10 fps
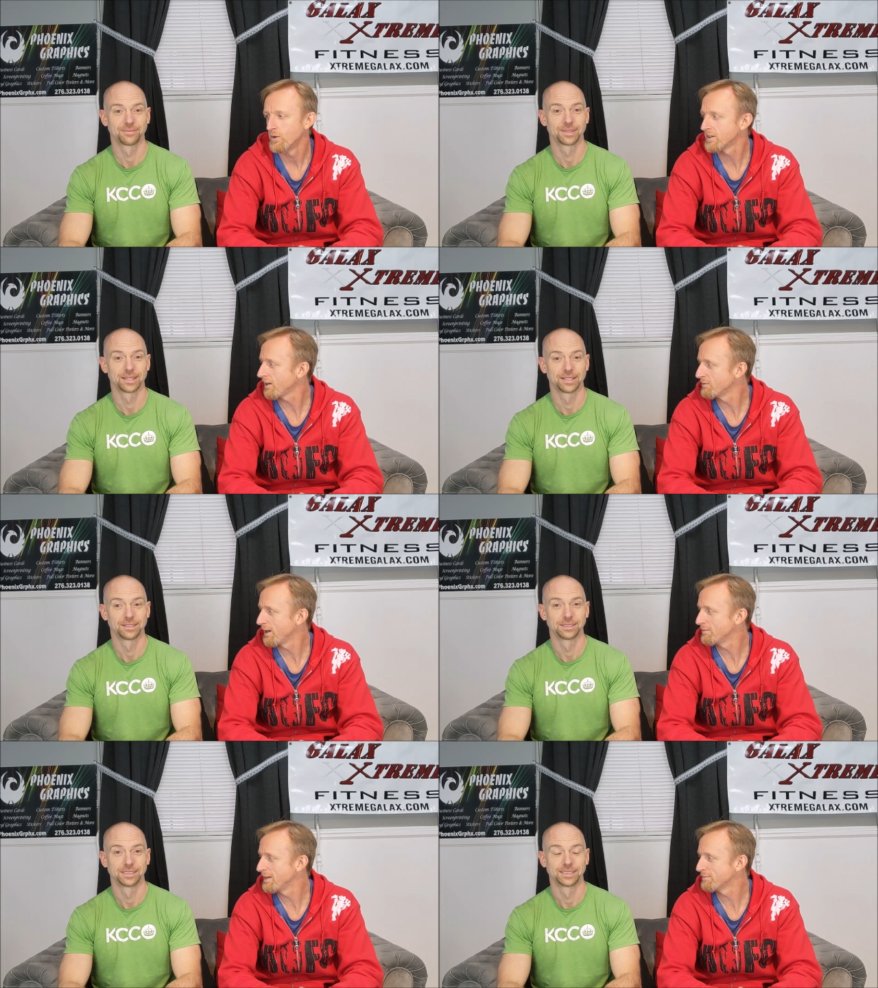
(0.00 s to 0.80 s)
Speaker 1: we thought
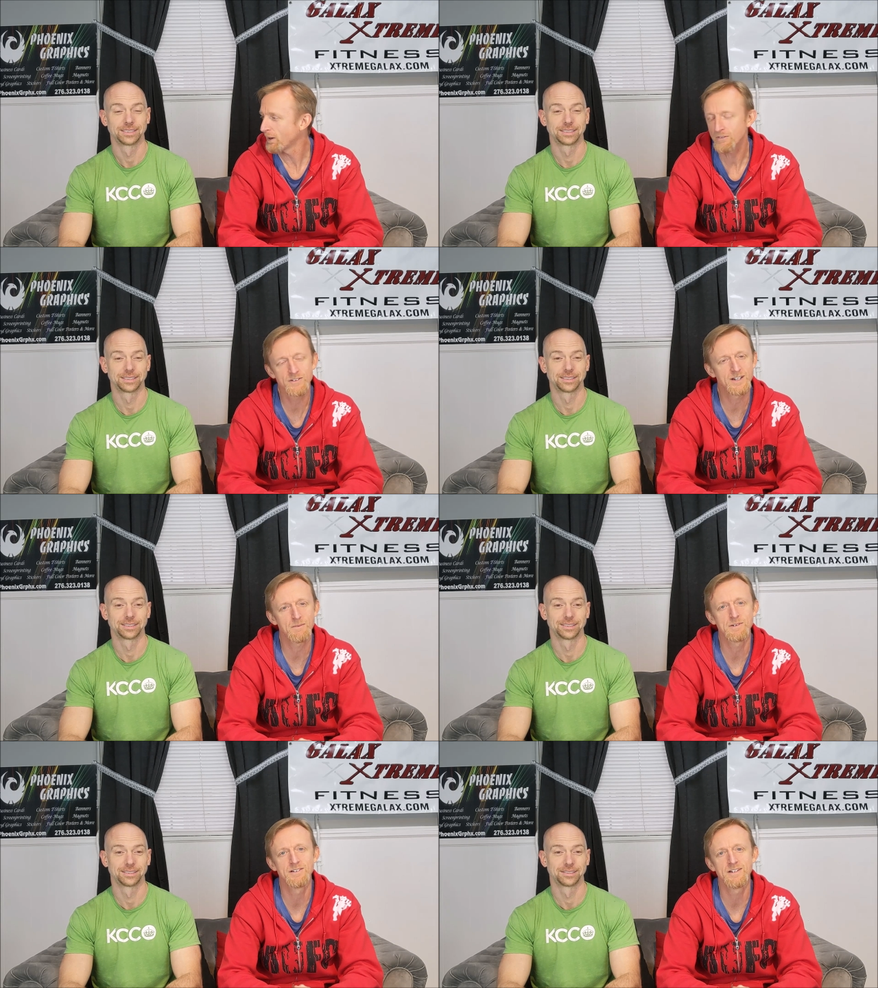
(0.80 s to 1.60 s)
it might be the perfect
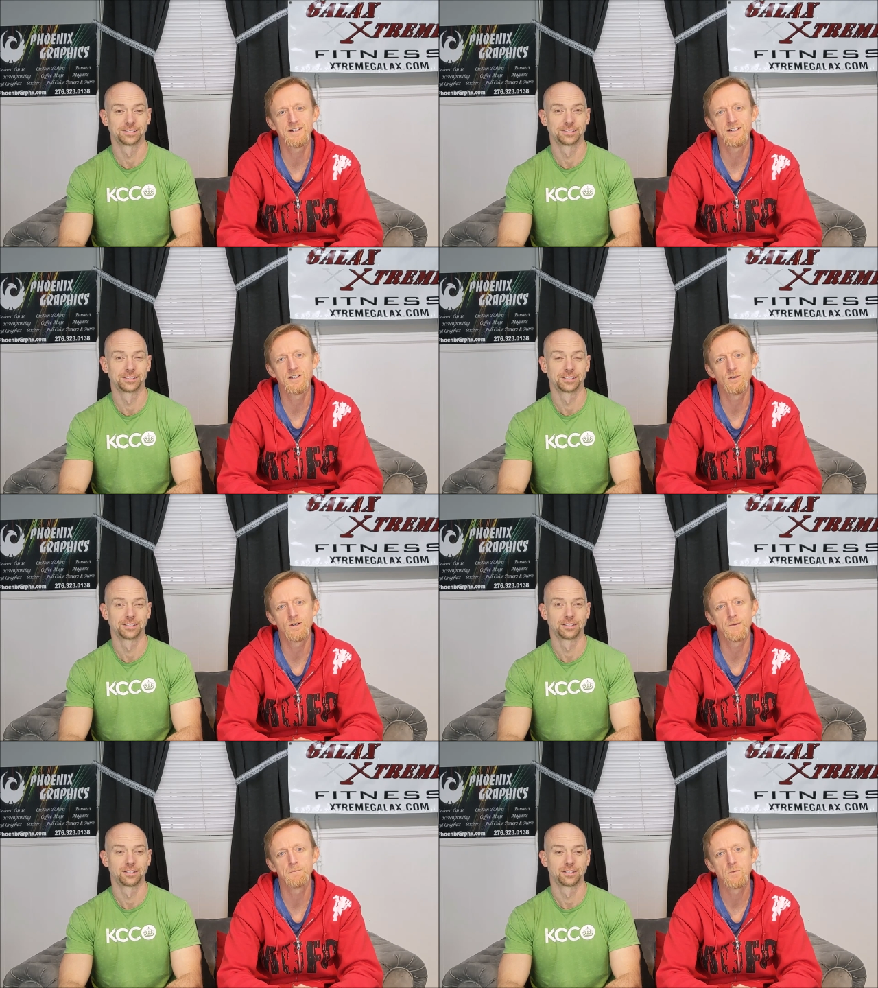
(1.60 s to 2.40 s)
opportunity
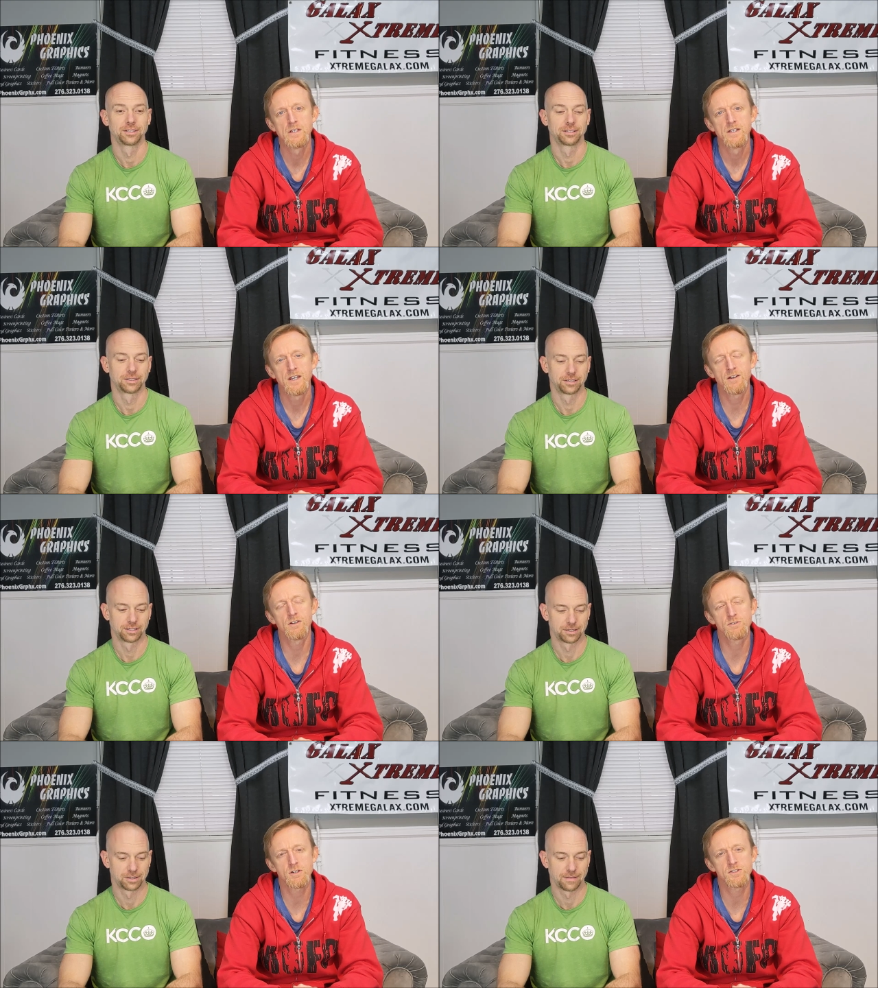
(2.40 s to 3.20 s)
to uh,
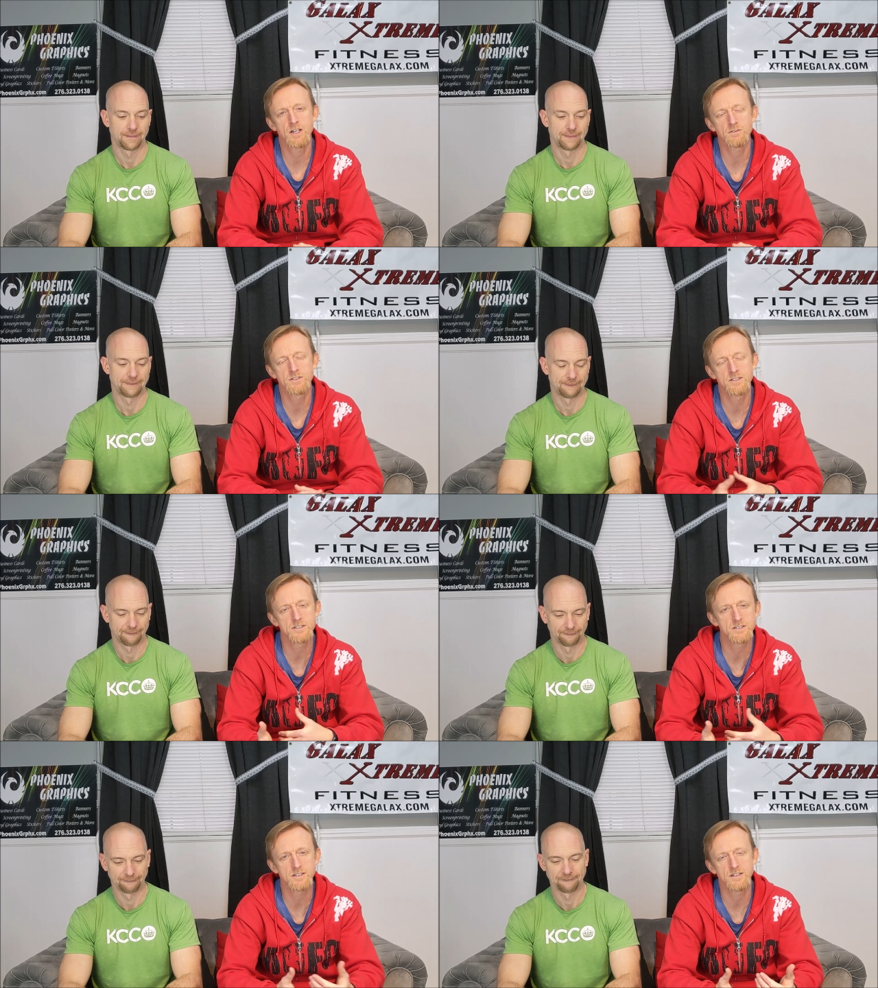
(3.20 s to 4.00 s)
introduce ourselves in
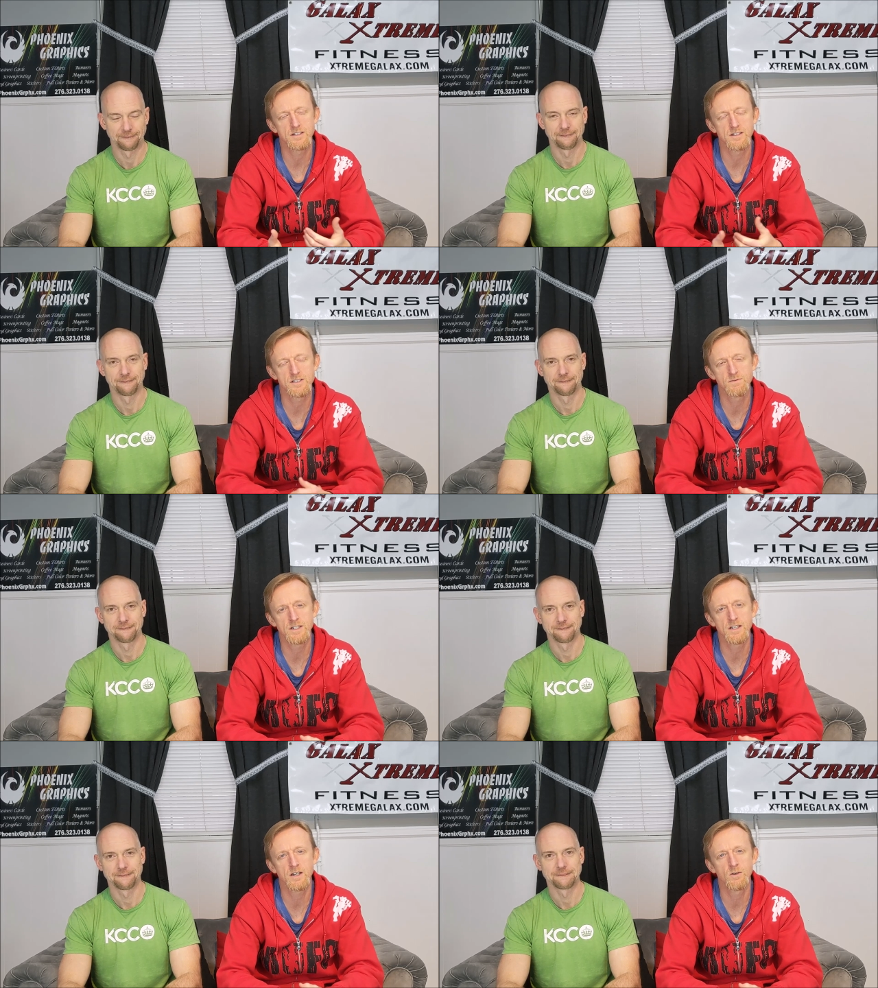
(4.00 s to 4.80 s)
this uh, this
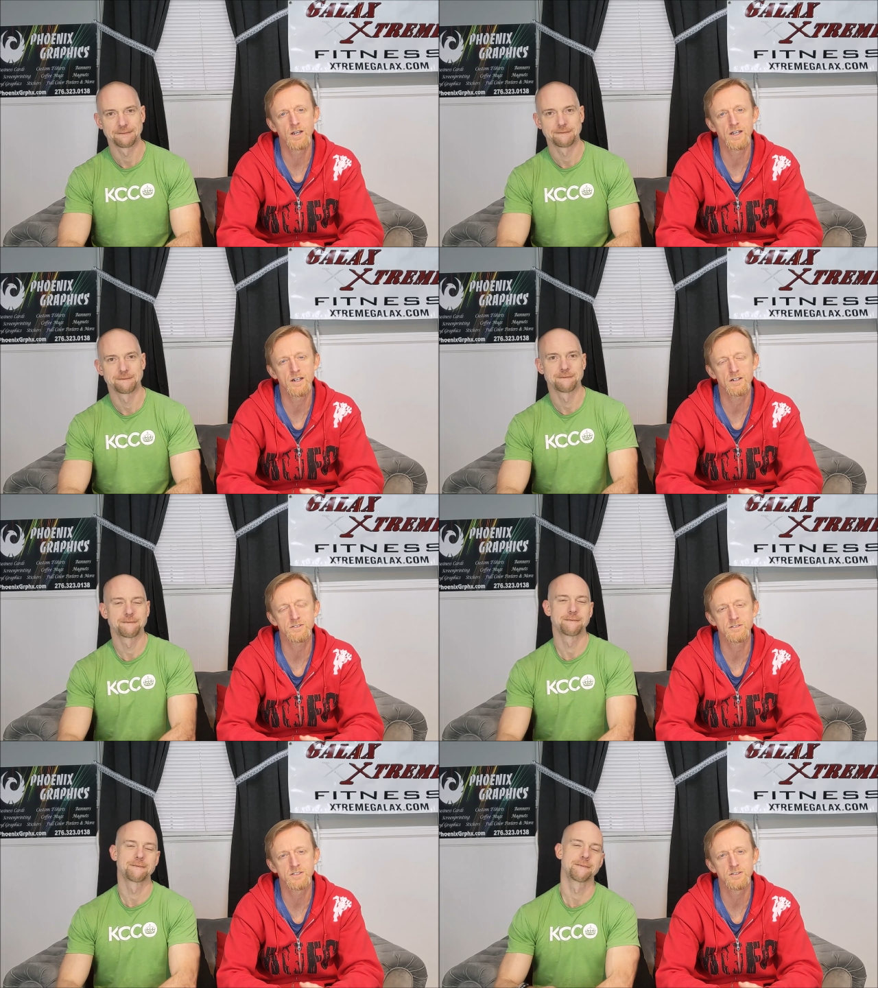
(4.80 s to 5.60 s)
video and
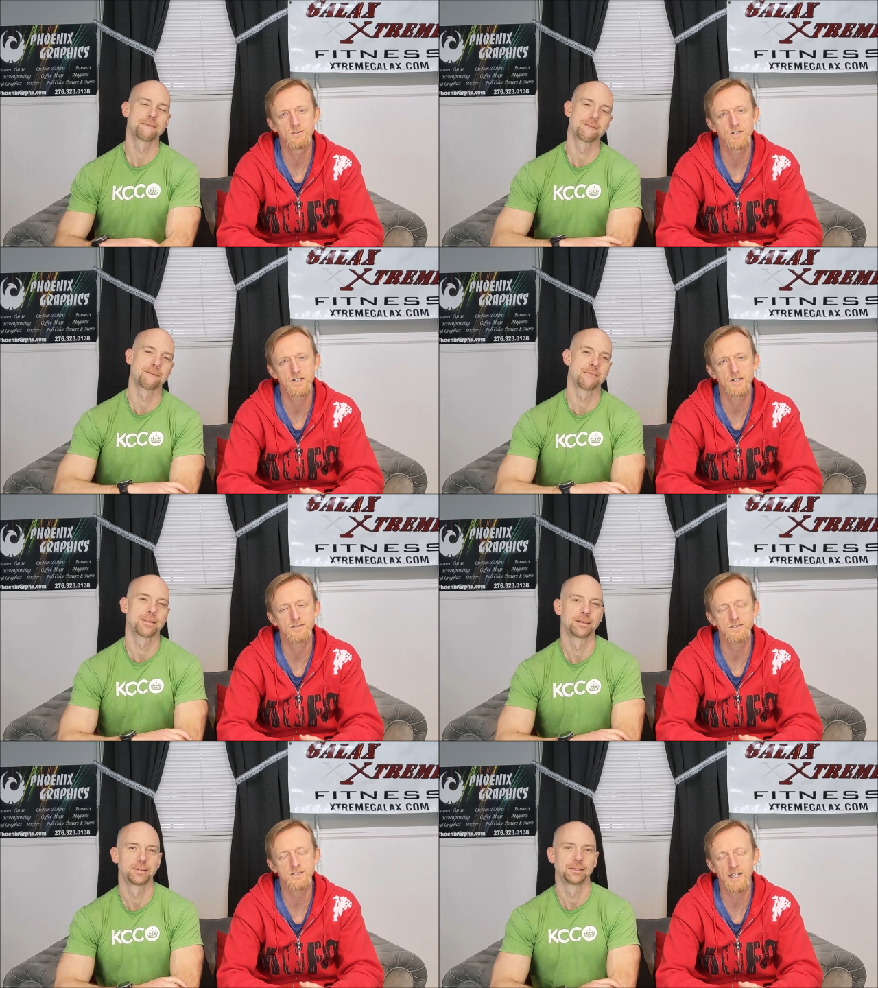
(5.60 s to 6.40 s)
also to
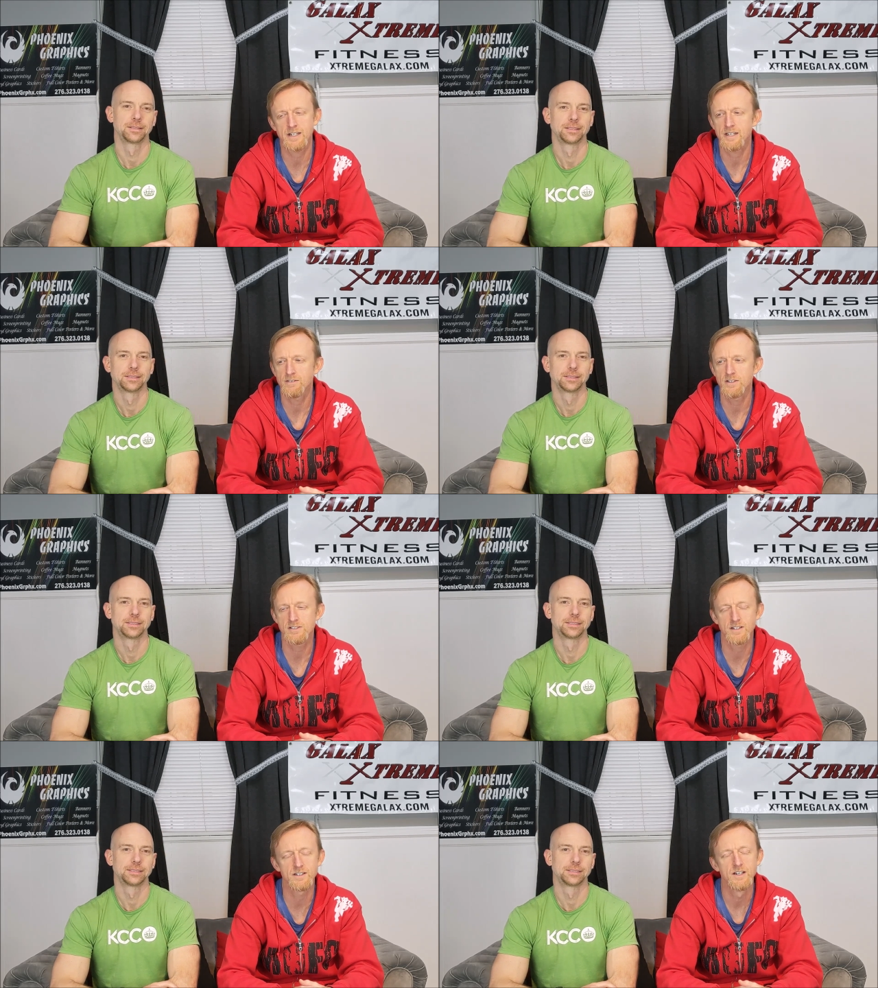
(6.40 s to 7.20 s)
uh, just kind of give you
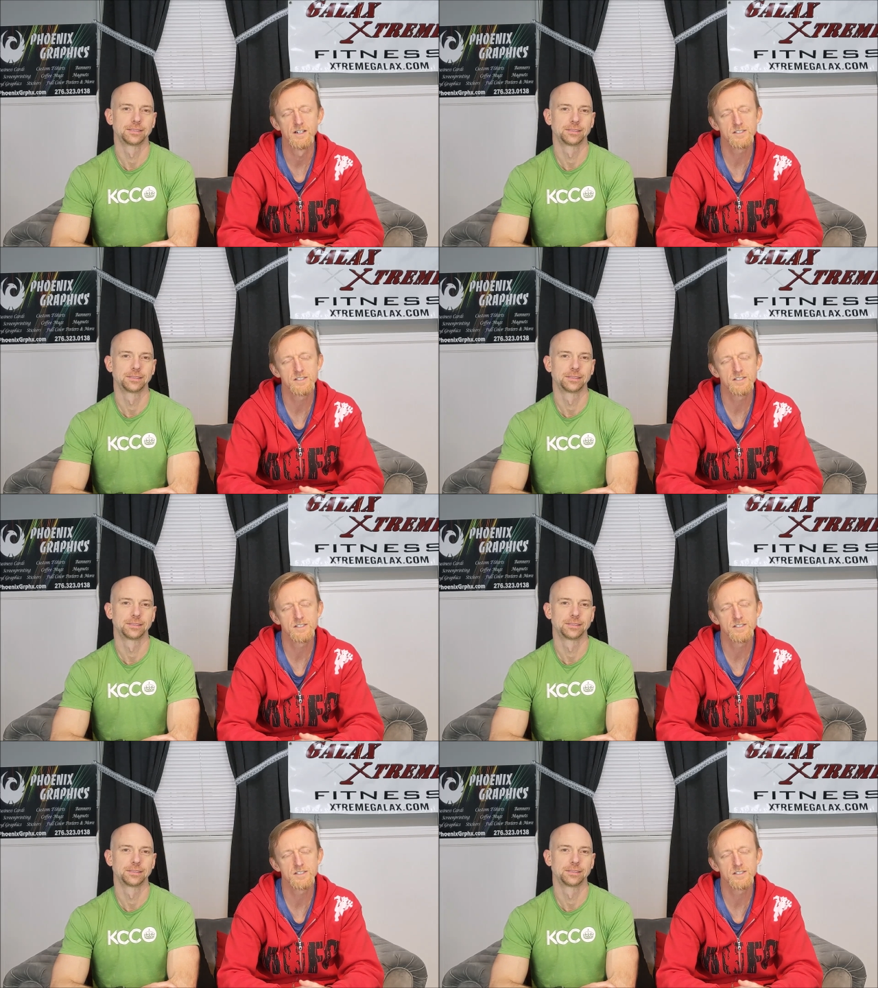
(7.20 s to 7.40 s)
just a